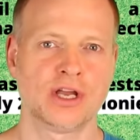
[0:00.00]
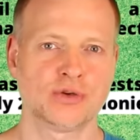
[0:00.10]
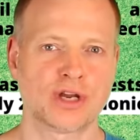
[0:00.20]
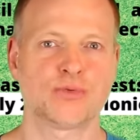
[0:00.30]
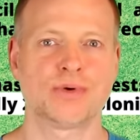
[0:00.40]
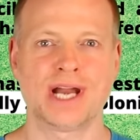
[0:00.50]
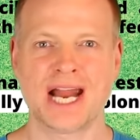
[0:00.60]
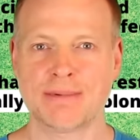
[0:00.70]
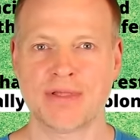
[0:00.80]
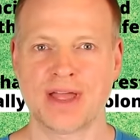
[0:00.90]
you can
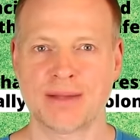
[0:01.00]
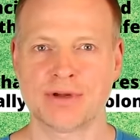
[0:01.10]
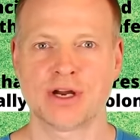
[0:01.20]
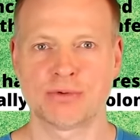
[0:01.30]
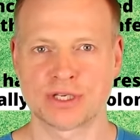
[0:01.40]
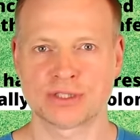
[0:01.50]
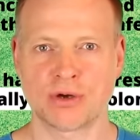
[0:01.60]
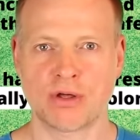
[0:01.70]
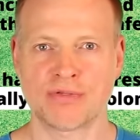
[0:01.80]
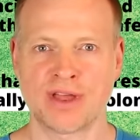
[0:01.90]
relabel them,
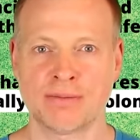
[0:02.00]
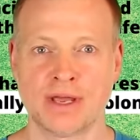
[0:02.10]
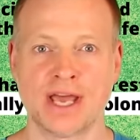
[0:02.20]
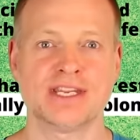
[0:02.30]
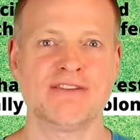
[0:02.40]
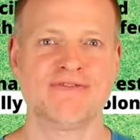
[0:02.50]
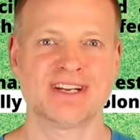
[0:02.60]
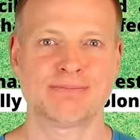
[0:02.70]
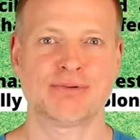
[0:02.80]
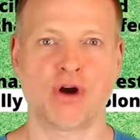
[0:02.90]
resort them, and even
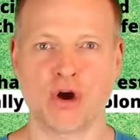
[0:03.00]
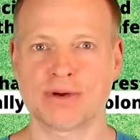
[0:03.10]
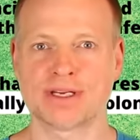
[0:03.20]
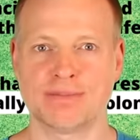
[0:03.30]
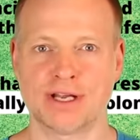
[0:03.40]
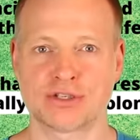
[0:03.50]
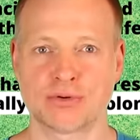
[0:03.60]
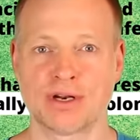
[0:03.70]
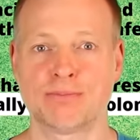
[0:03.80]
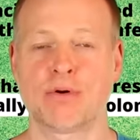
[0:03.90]
add a priority badge
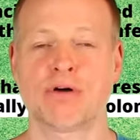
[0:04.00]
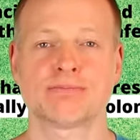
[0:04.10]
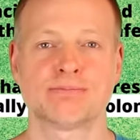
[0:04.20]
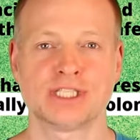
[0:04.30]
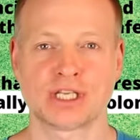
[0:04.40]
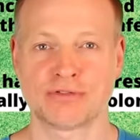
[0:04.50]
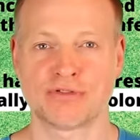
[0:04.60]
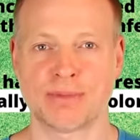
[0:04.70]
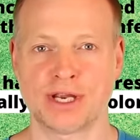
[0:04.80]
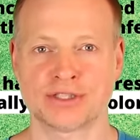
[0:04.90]
to an important piece of
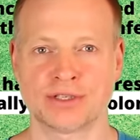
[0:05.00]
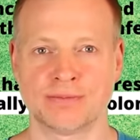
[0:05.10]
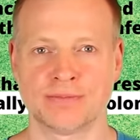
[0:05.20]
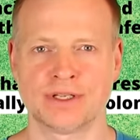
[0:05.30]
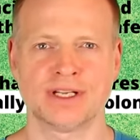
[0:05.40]
information.